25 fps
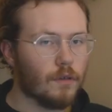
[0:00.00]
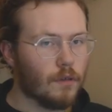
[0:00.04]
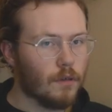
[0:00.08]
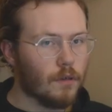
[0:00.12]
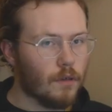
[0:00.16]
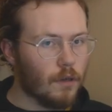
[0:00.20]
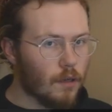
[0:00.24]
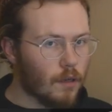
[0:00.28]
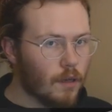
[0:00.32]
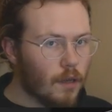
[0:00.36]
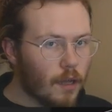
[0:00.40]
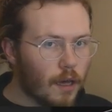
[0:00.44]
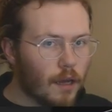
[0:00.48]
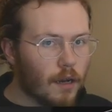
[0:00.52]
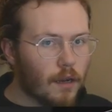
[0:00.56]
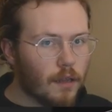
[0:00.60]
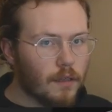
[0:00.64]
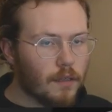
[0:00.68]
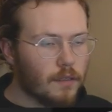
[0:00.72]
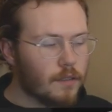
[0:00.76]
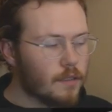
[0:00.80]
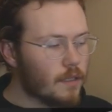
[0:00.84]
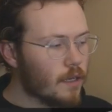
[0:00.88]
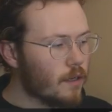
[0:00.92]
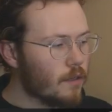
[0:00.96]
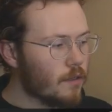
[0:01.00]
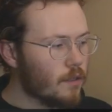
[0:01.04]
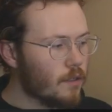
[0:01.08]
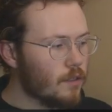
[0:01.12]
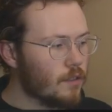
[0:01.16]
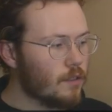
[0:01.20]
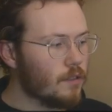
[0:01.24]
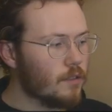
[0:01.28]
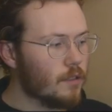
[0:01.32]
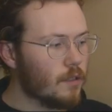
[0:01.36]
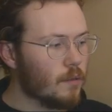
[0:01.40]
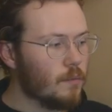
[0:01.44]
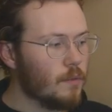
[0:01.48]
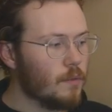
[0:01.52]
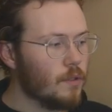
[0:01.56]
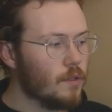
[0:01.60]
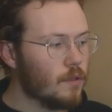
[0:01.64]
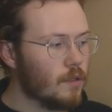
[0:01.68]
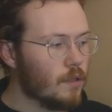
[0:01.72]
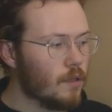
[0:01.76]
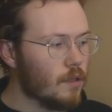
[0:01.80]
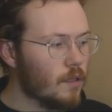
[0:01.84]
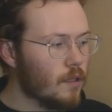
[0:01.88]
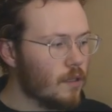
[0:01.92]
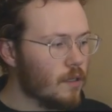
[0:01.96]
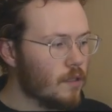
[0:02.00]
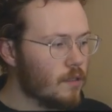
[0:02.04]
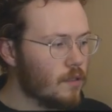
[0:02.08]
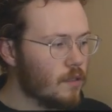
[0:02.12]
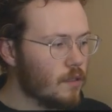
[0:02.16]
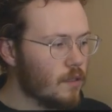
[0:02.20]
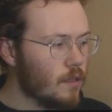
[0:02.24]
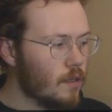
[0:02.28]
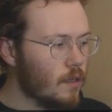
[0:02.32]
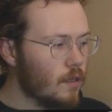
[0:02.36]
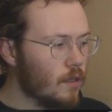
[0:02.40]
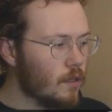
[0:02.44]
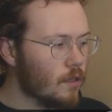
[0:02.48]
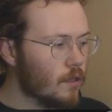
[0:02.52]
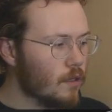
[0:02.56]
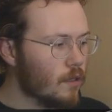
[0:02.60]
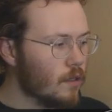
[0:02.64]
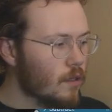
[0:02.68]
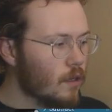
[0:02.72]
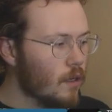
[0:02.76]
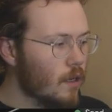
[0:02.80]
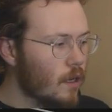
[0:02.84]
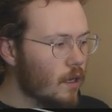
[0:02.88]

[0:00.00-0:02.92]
a lot of these calculations I'm using this here.